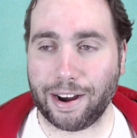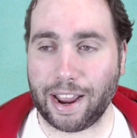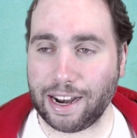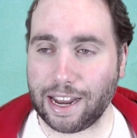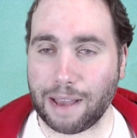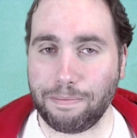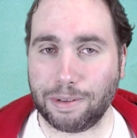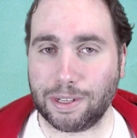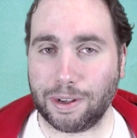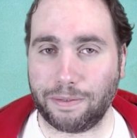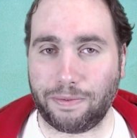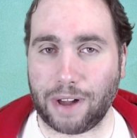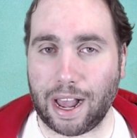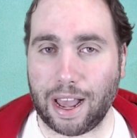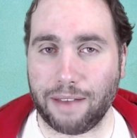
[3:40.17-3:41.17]
And episode
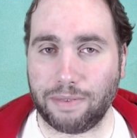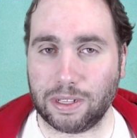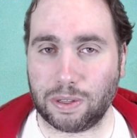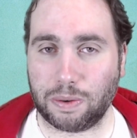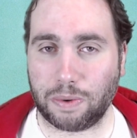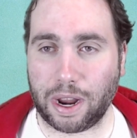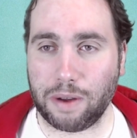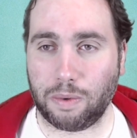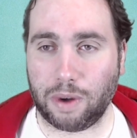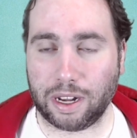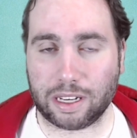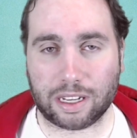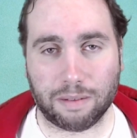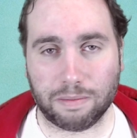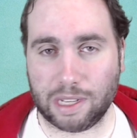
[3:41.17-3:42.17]
five is the right
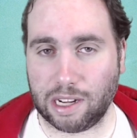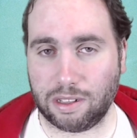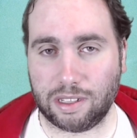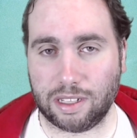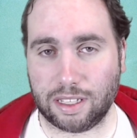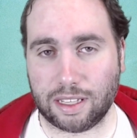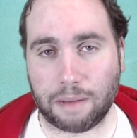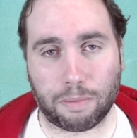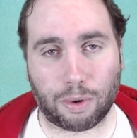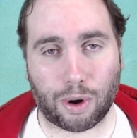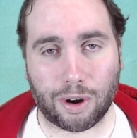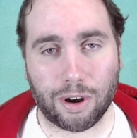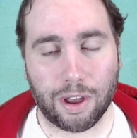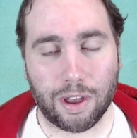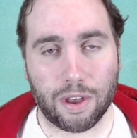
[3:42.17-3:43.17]
one. Comes out
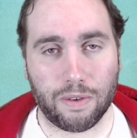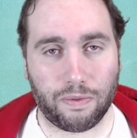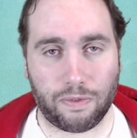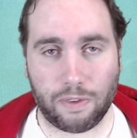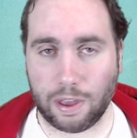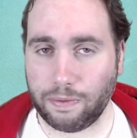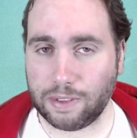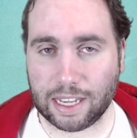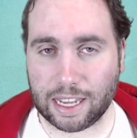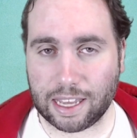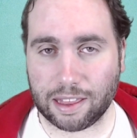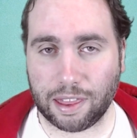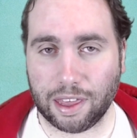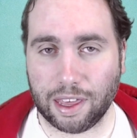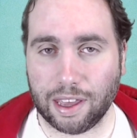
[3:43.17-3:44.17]
December
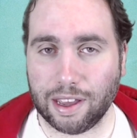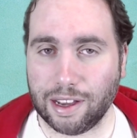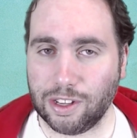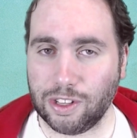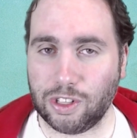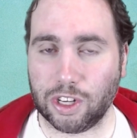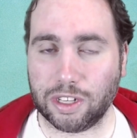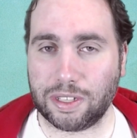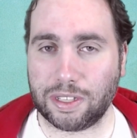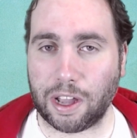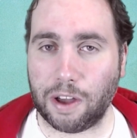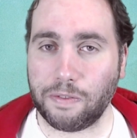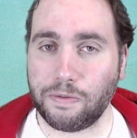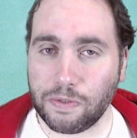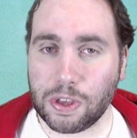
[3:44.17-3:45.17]
fifteenth just
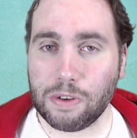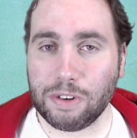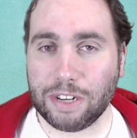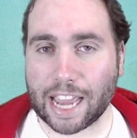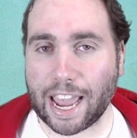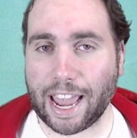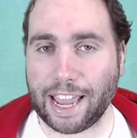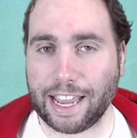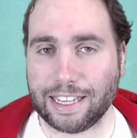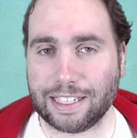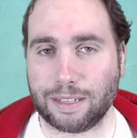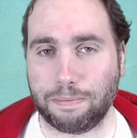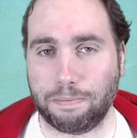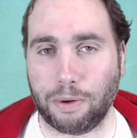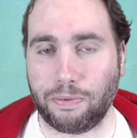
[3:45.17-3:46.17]
a few
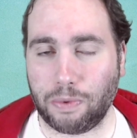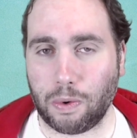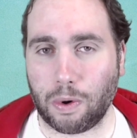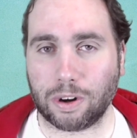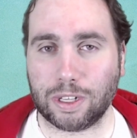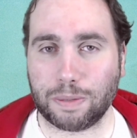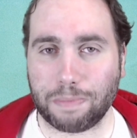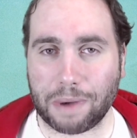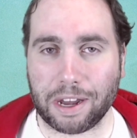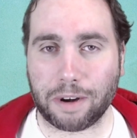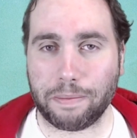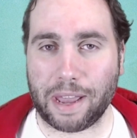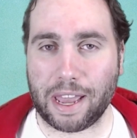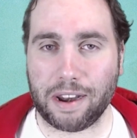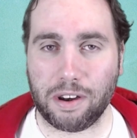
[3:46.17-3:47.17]
days before Spider
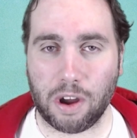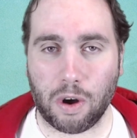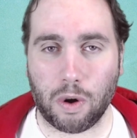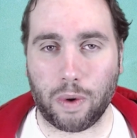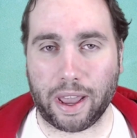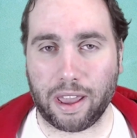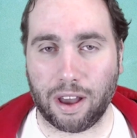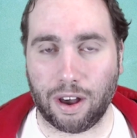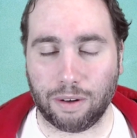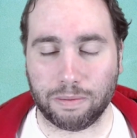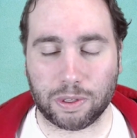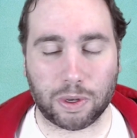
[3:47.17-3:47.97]
Man No Way Home.